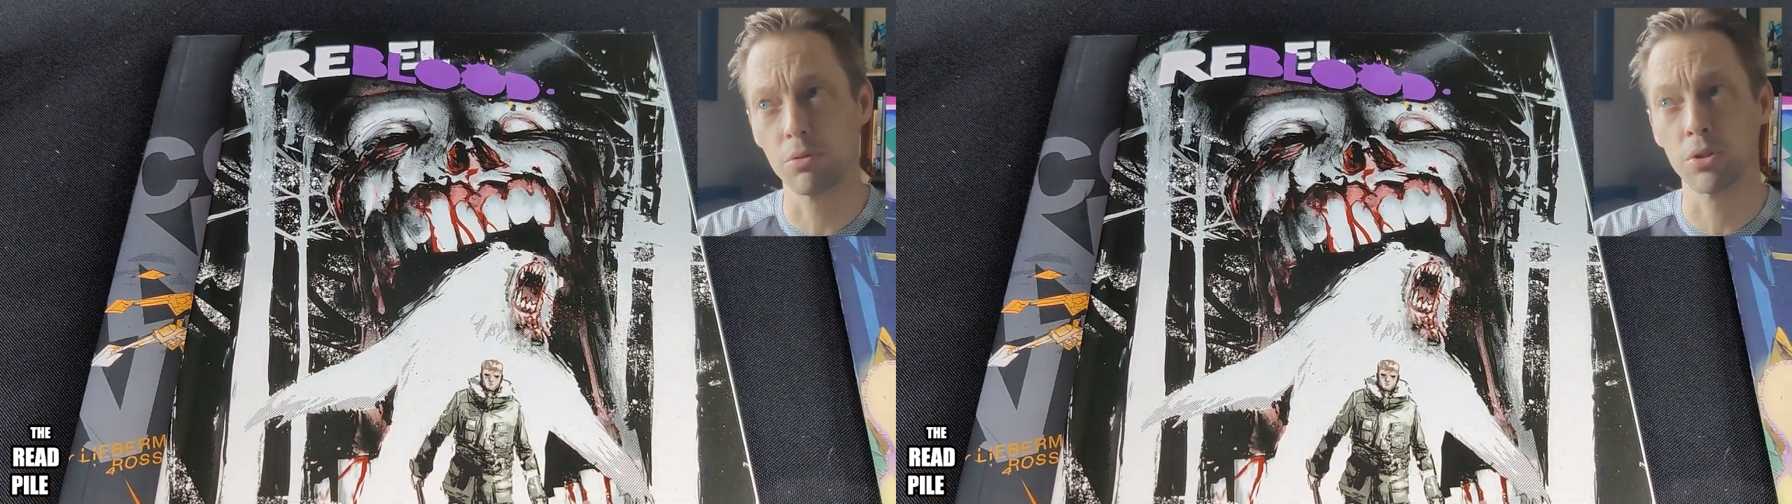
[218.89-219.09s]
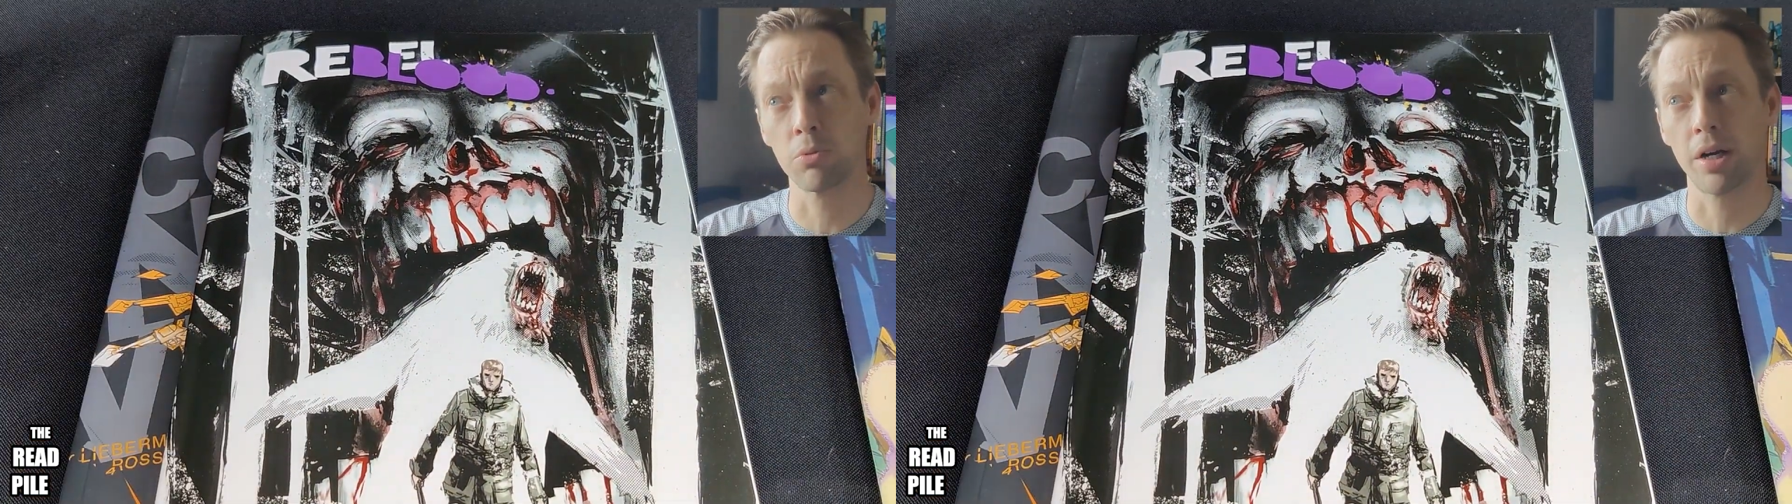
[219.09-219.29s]

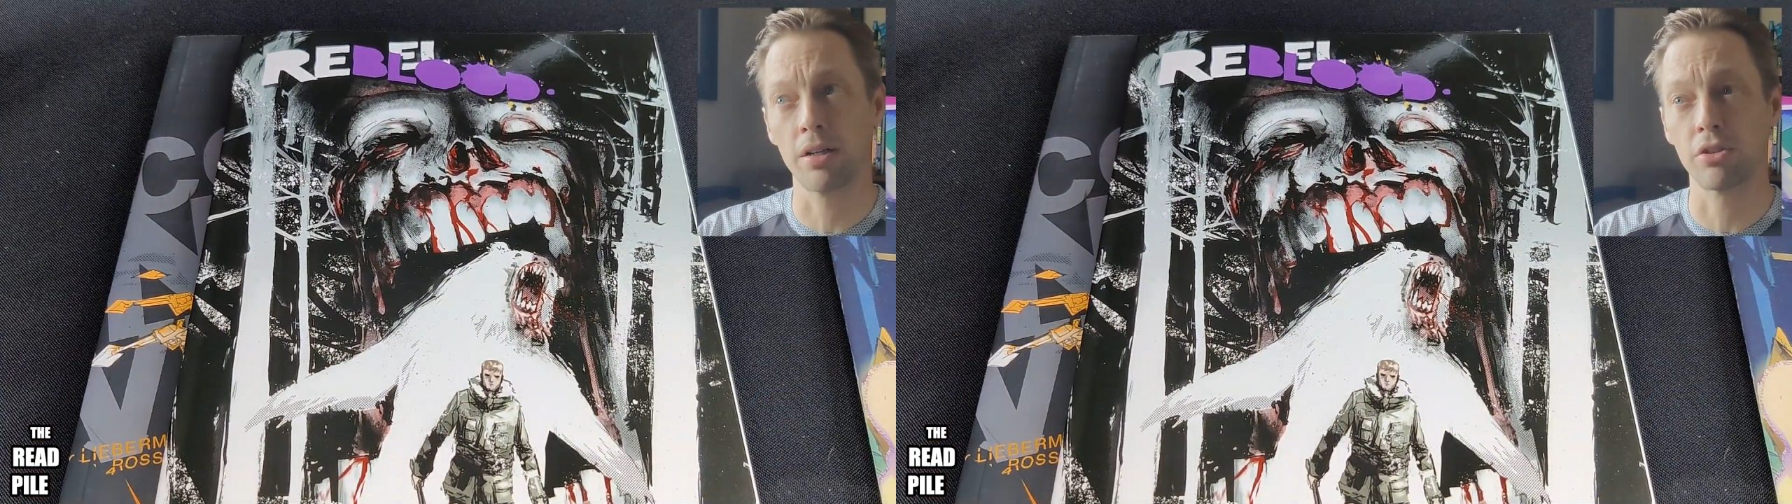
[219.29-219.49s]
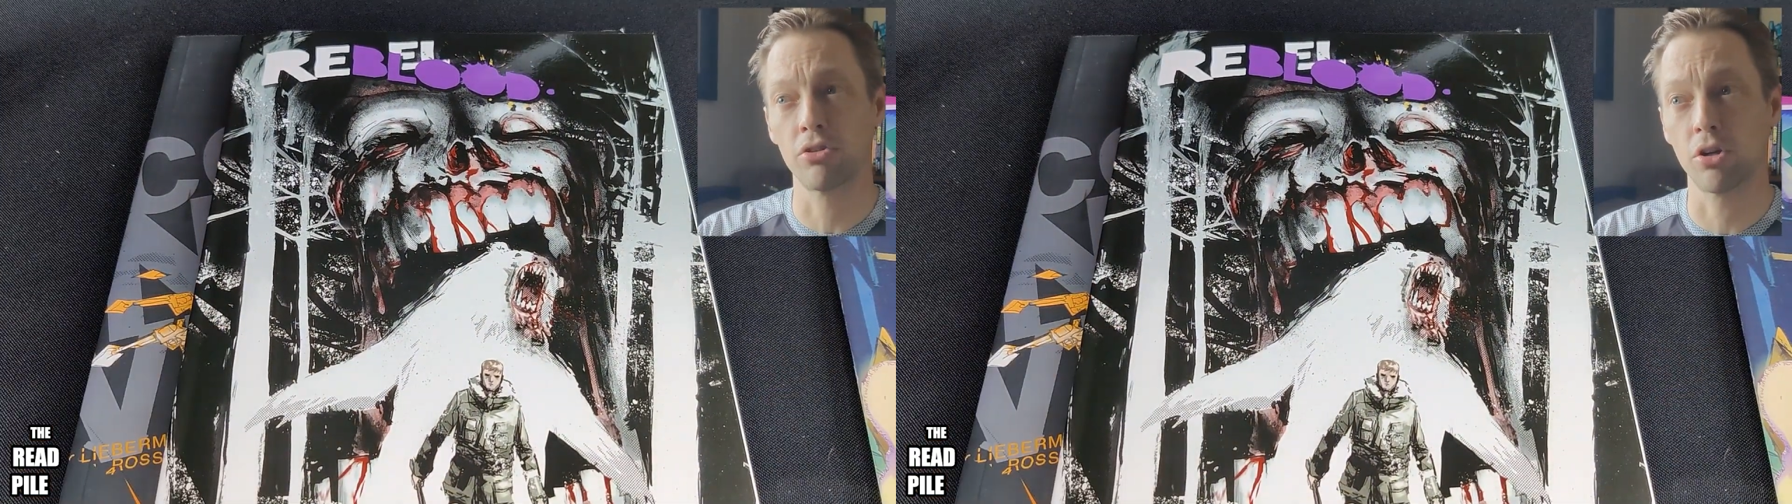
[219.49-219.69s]
which is where
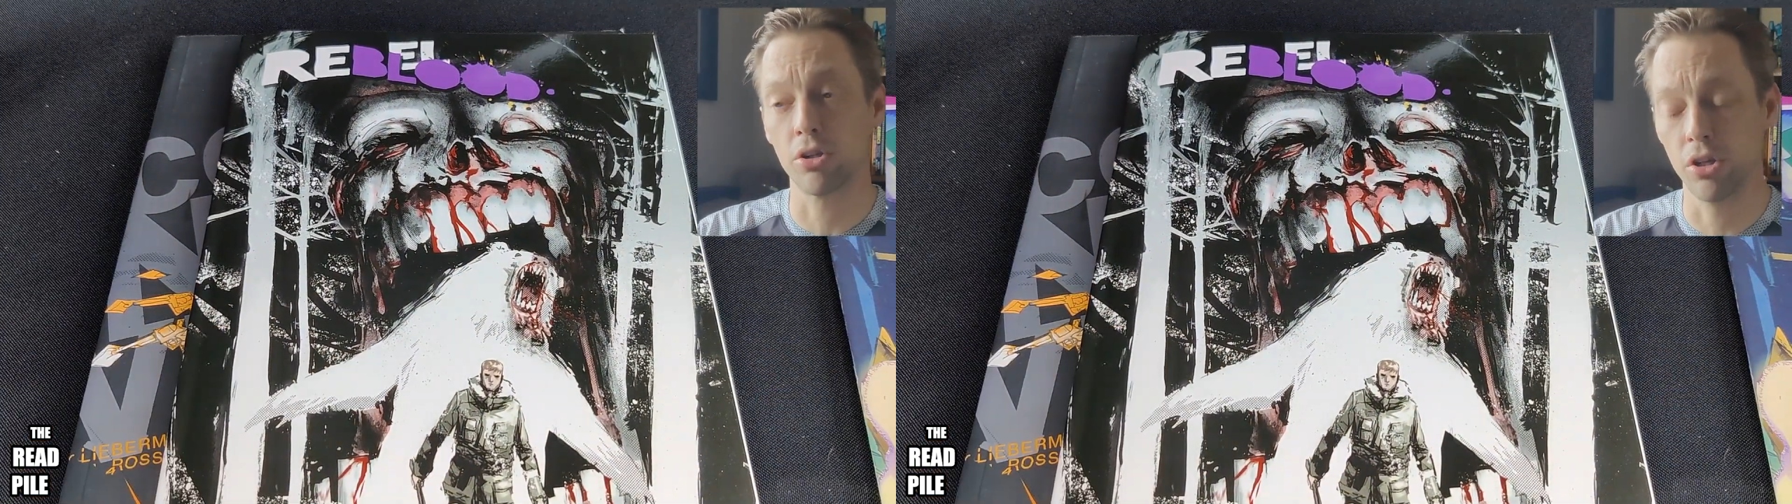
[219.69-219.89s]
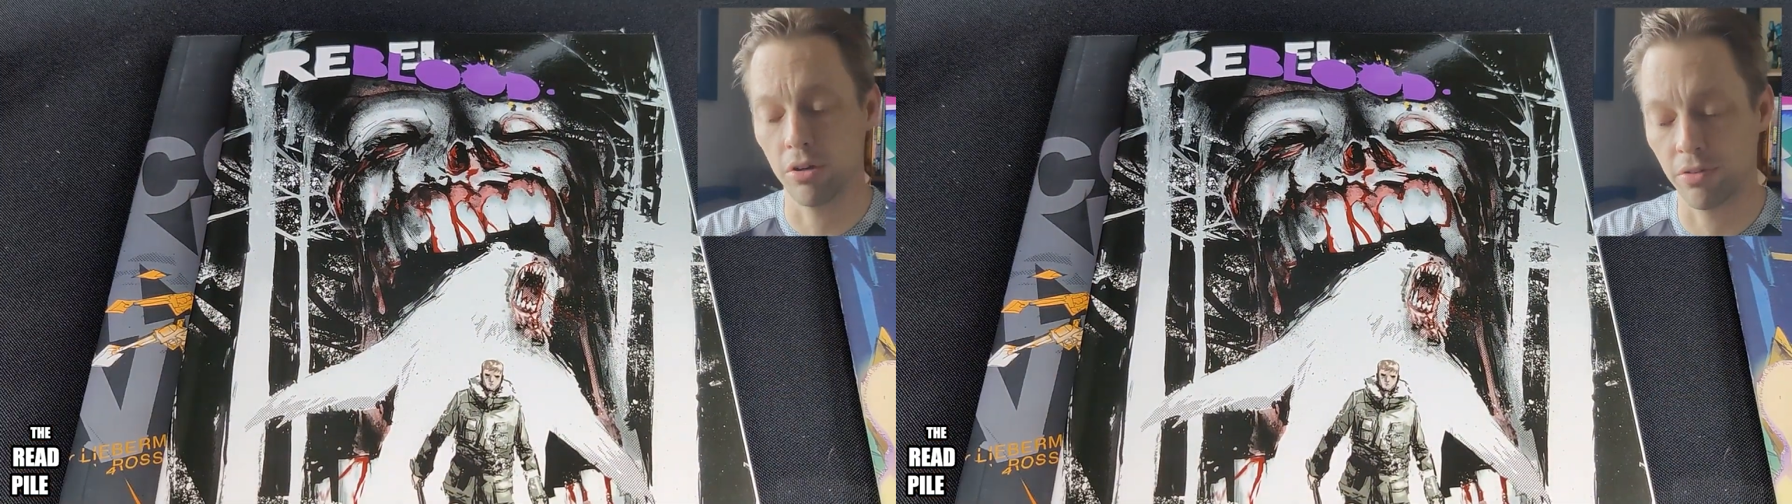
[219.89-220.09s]
I took
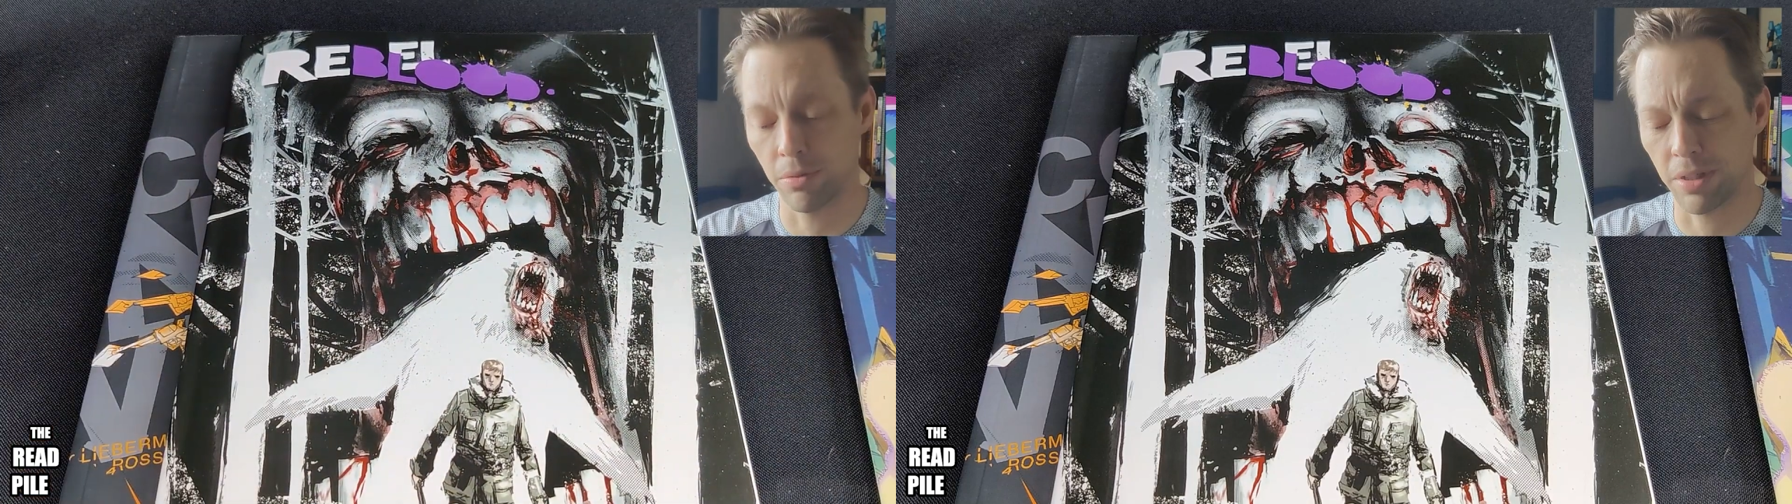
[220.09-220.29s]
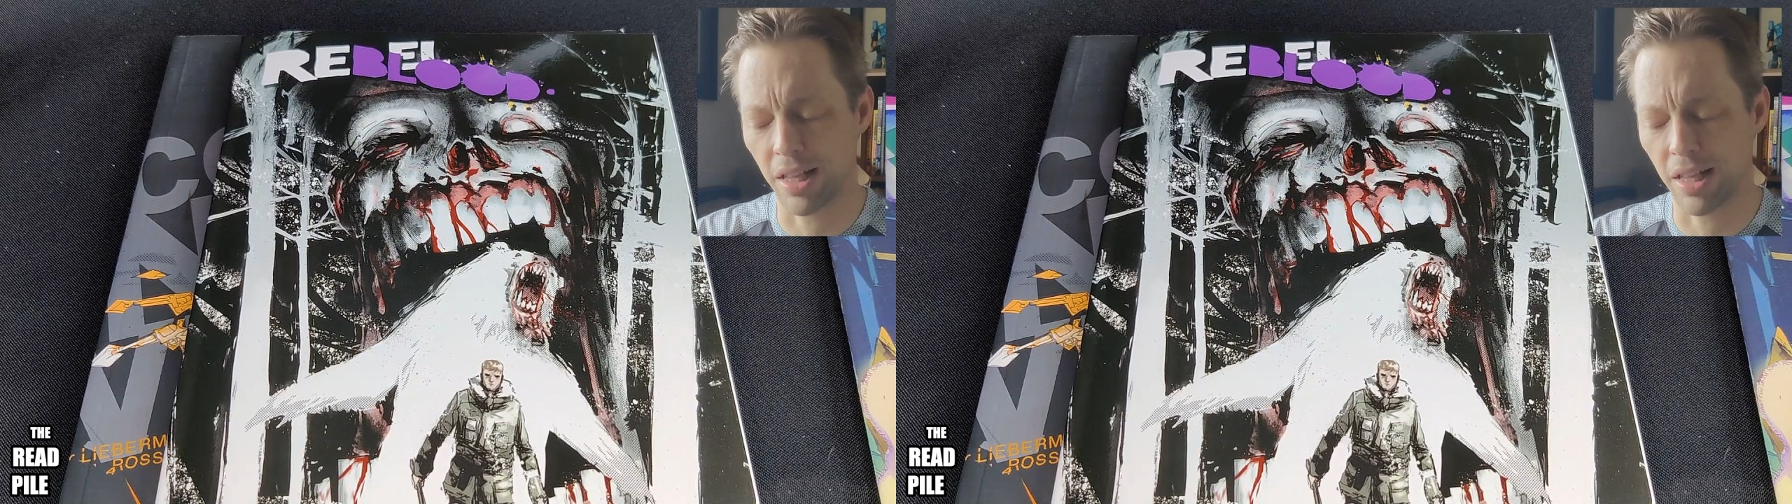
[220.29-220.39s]
note of him,